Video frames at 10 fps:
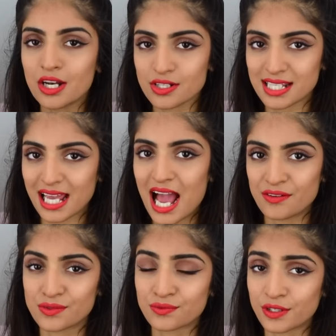Looks like I
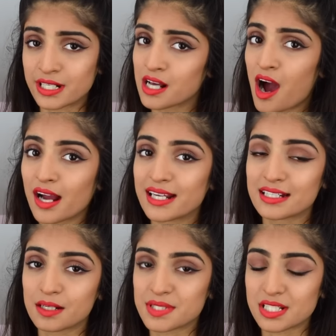have a really
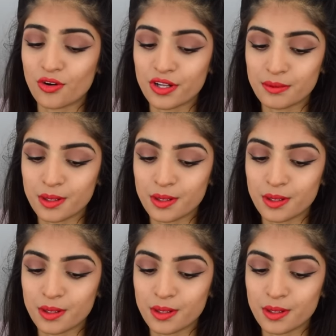high-end lipstick on at the